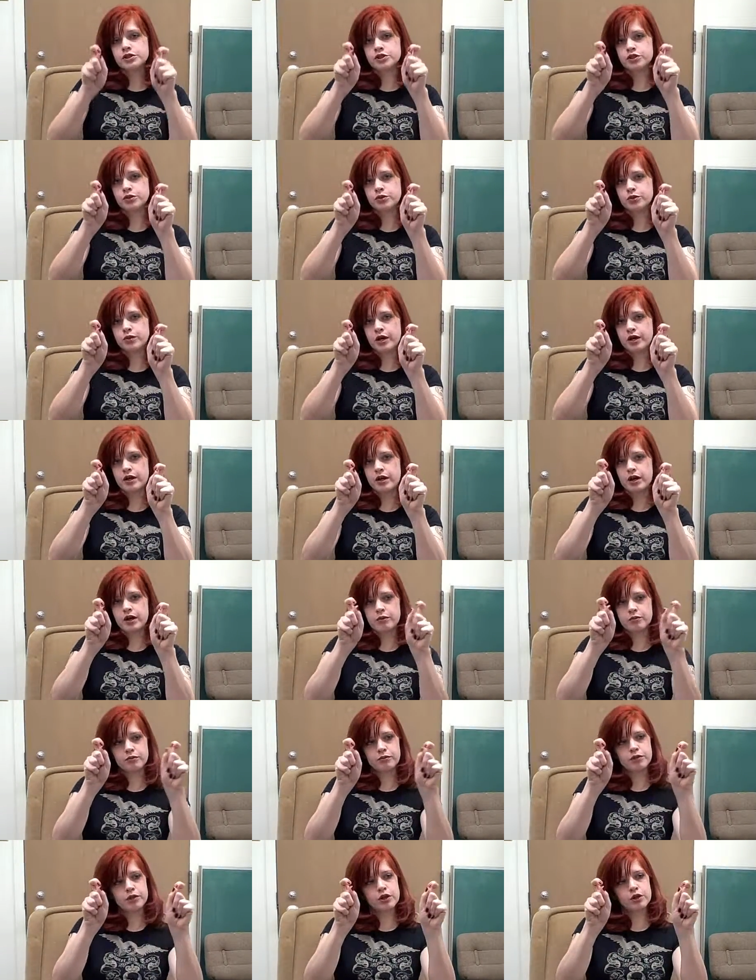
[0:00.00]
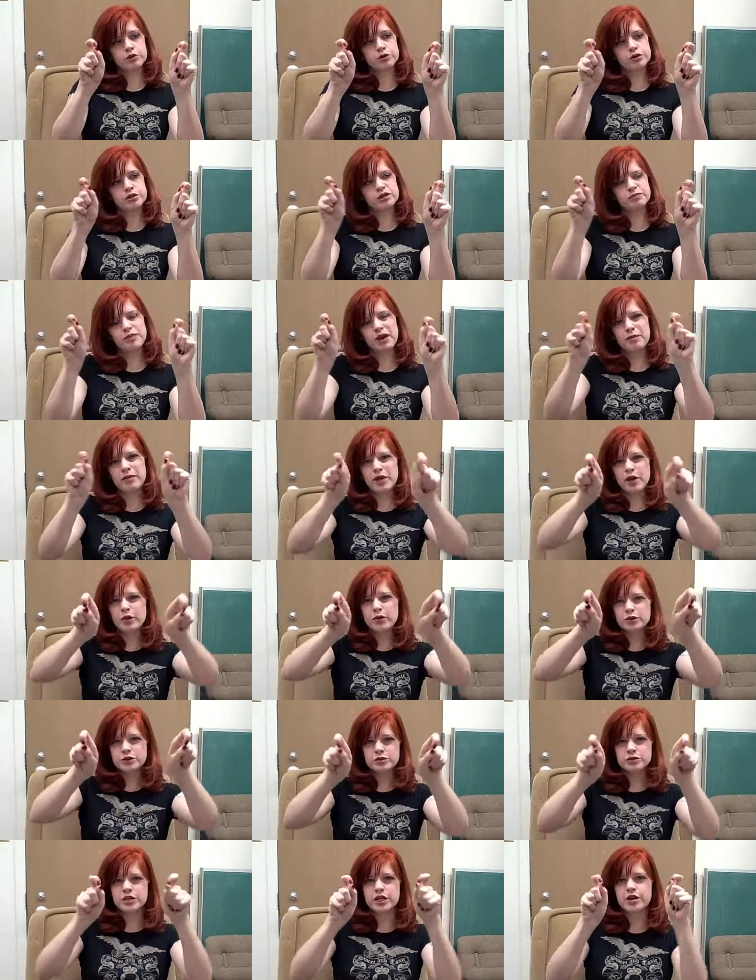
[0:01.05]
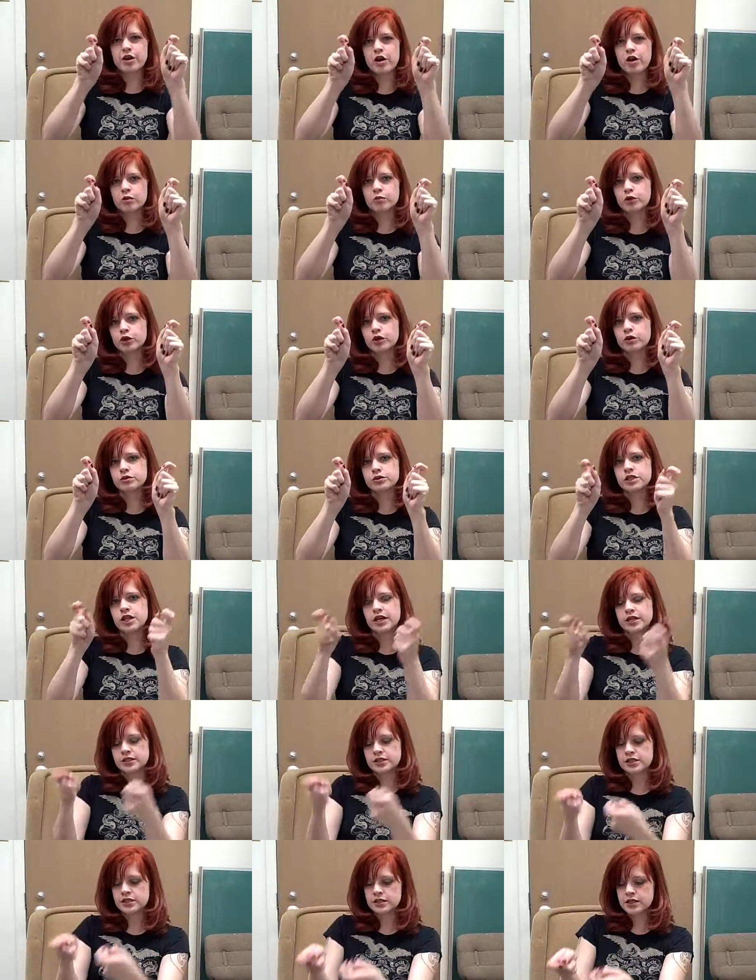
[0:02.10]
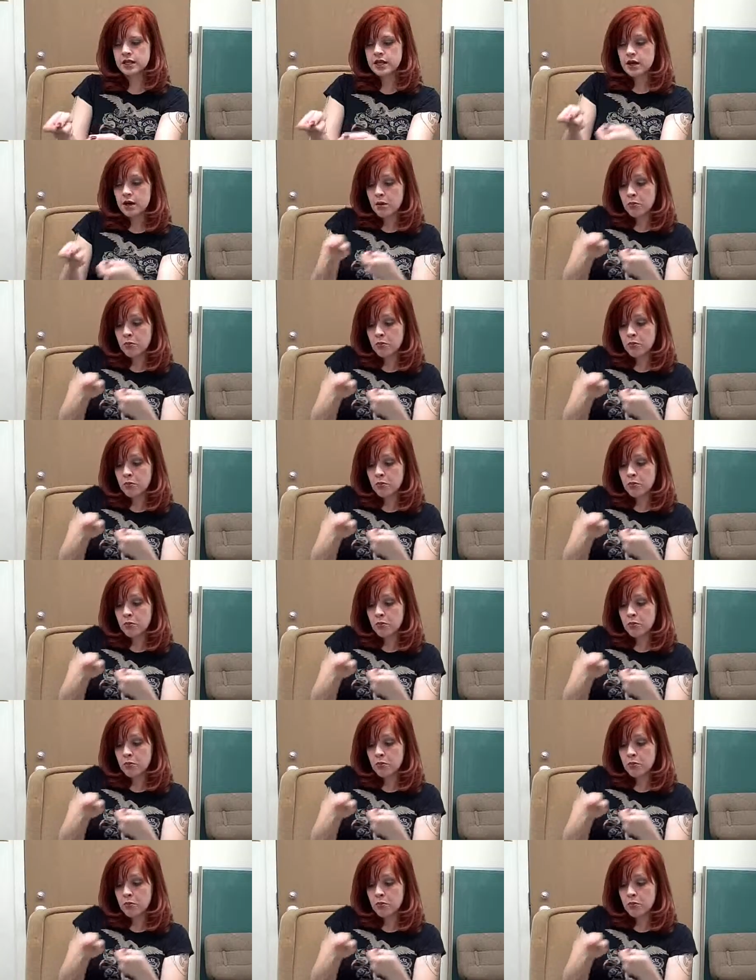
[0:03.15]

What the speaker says: 2 closed, baby O's what they call them, or closed X's.